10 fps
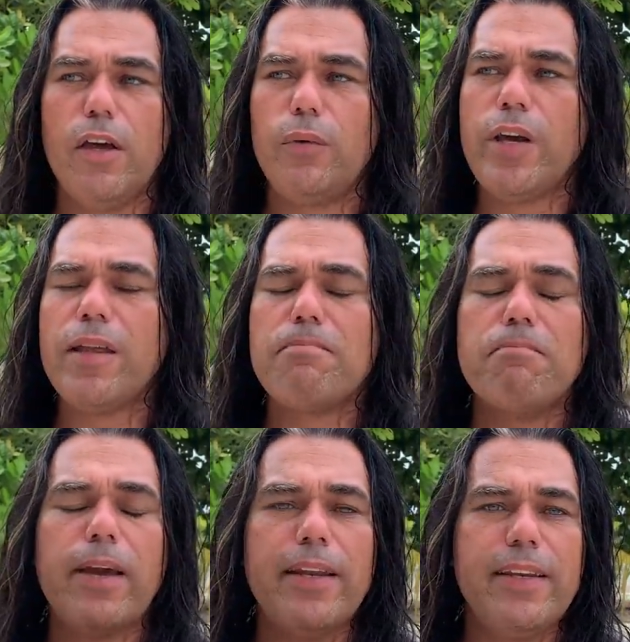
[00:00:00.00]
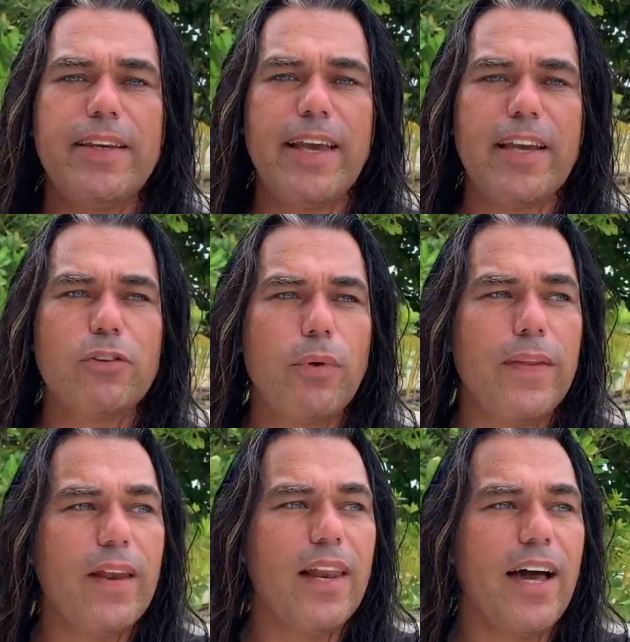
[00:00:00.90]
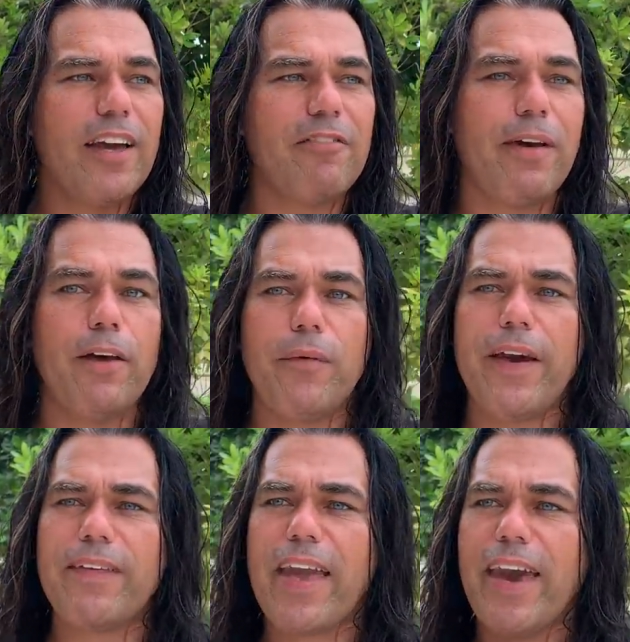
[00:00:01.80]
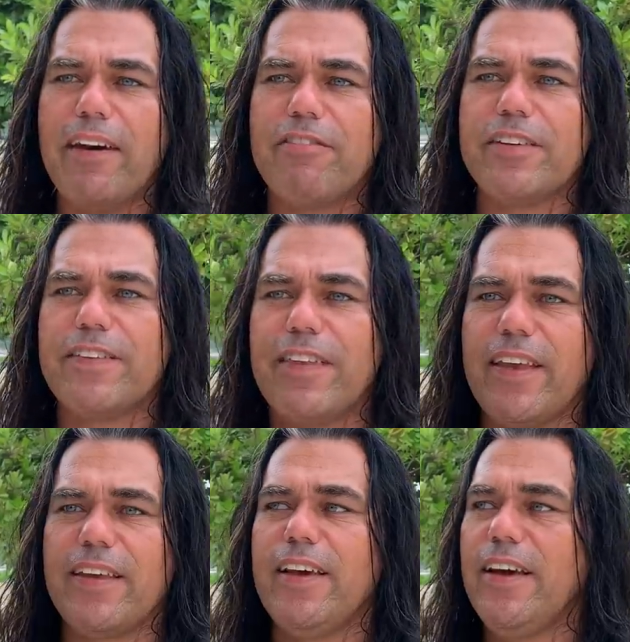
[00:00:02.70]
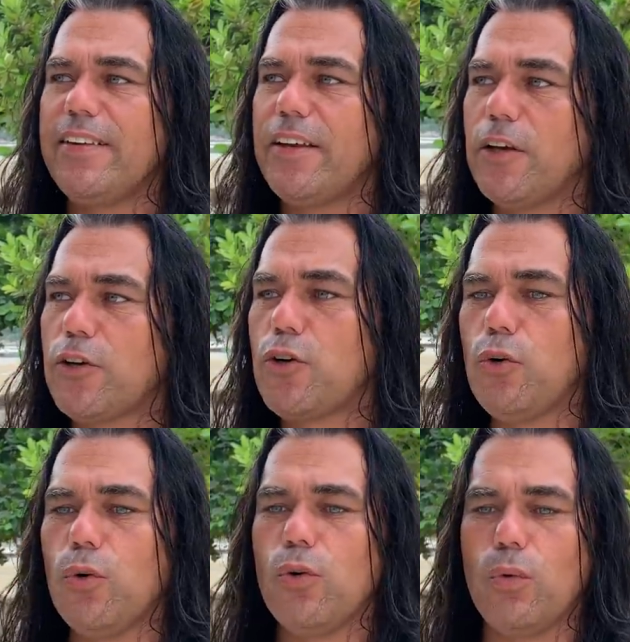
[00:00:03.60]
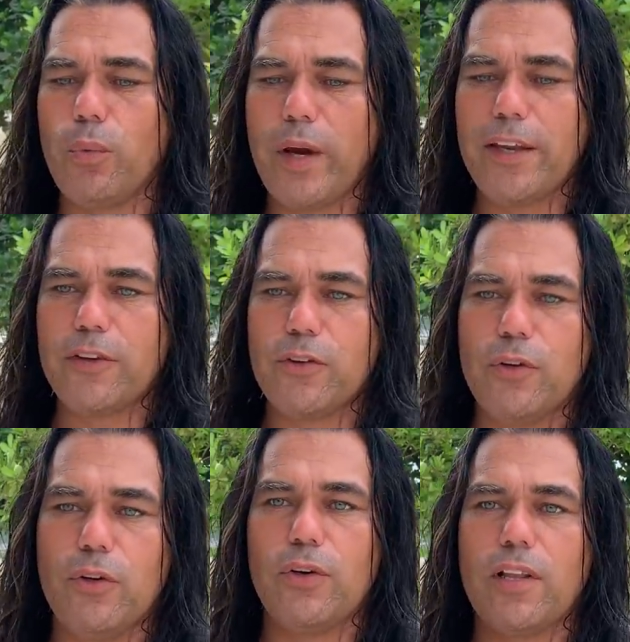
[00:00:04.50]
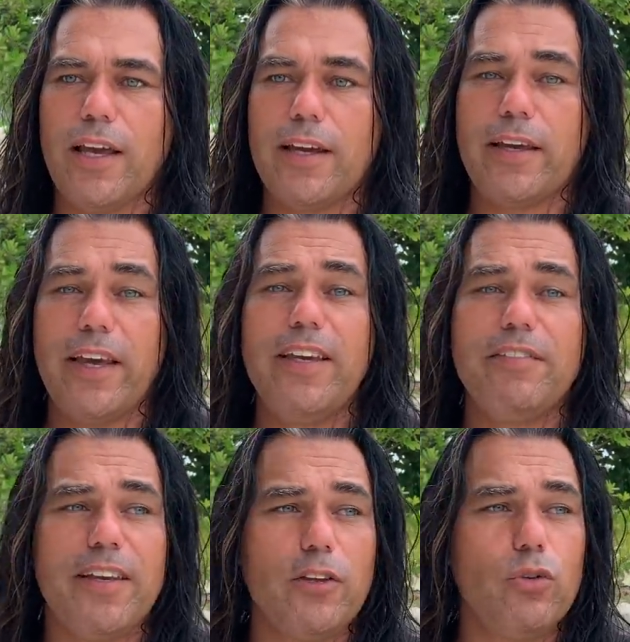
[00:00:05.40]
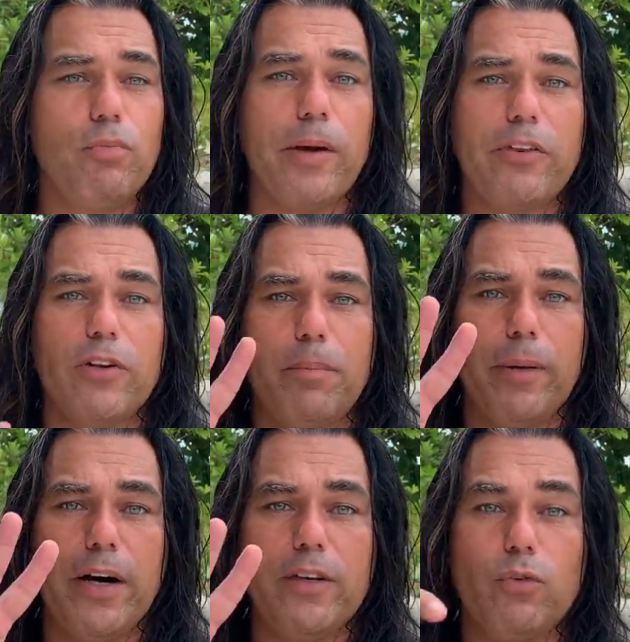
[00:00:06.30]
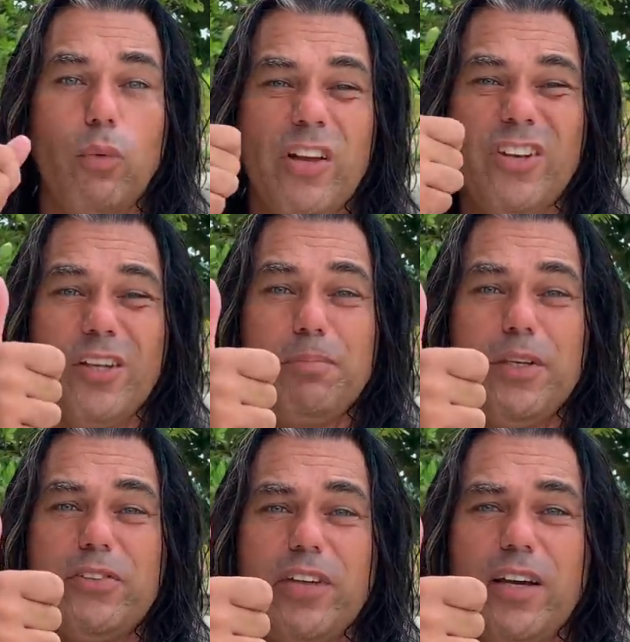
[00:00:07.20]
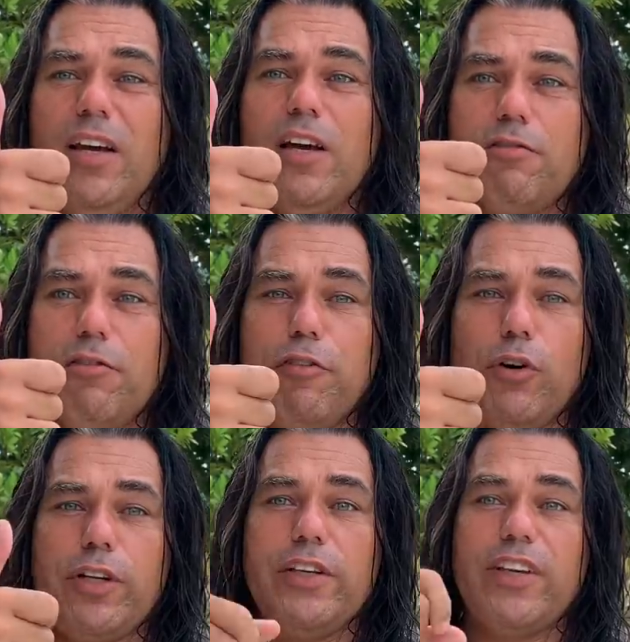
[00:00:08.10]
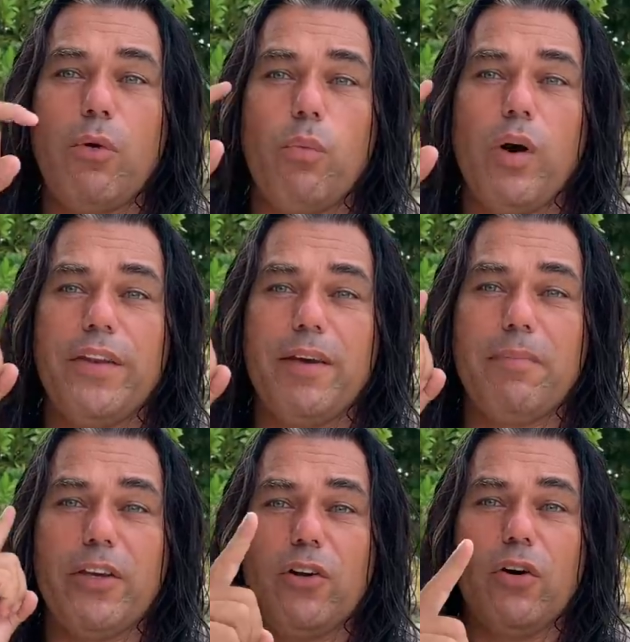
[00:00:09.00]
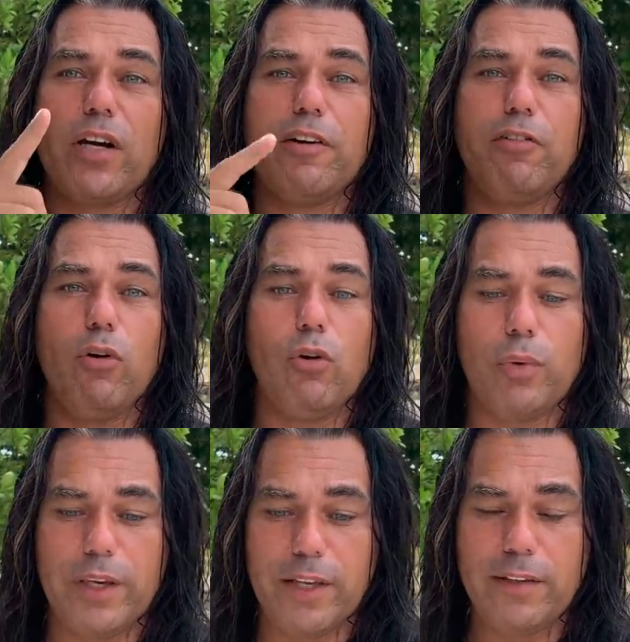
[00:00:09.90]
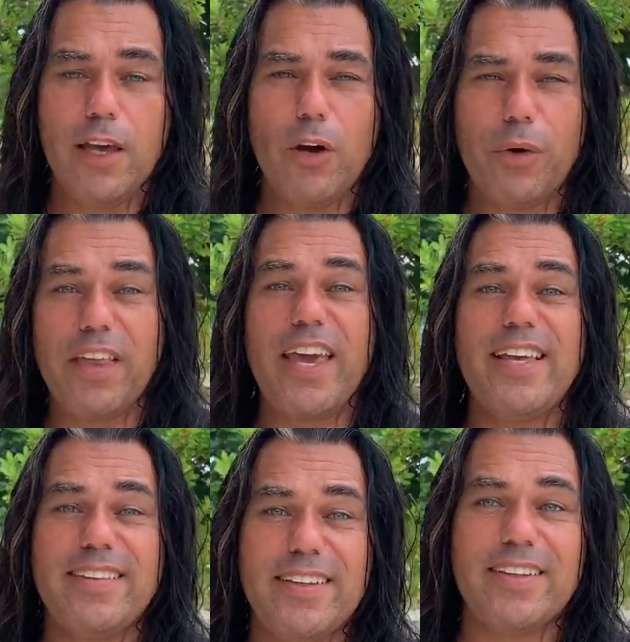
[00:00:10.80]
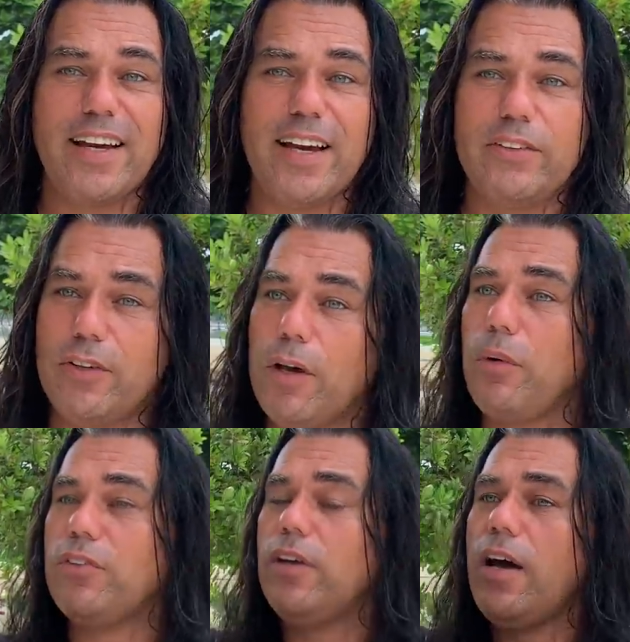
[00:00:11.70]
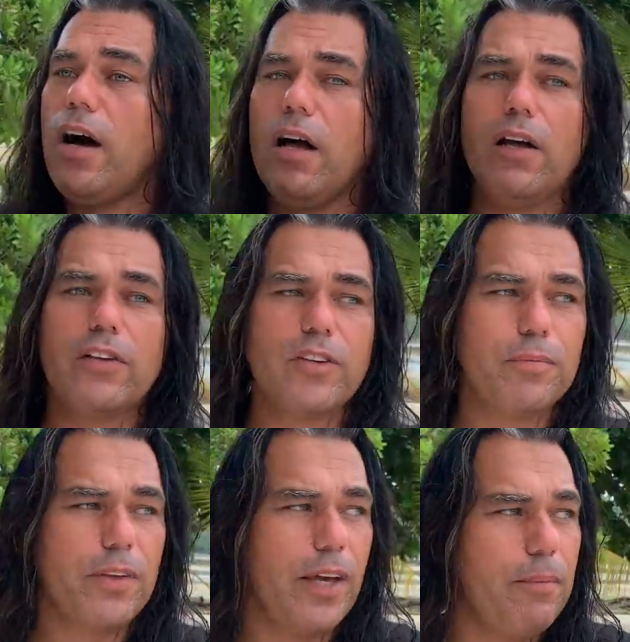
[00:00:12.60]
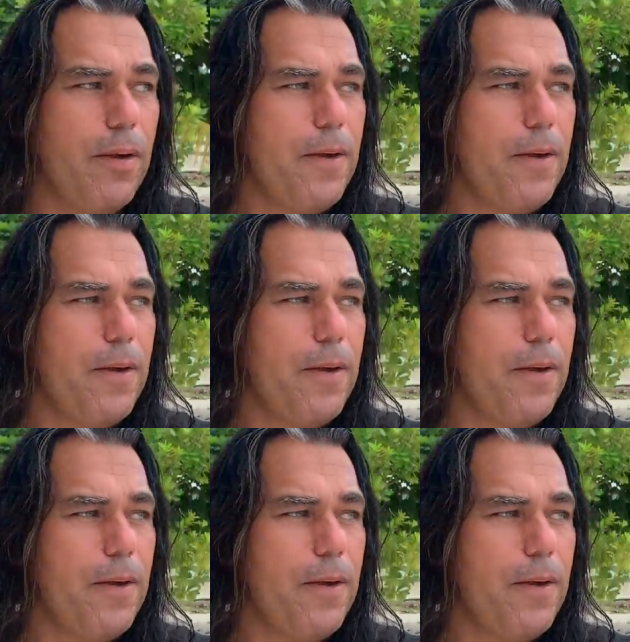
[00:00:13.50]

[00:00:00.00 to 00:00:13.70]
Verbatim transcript: We had many guests, we had a live band, we had everything that a cool wedding should look like. I even had two bachelor parties, one on Ibiza for four days and one in Mallorca for a whole weekend with 18 guys. So that was an awesome time.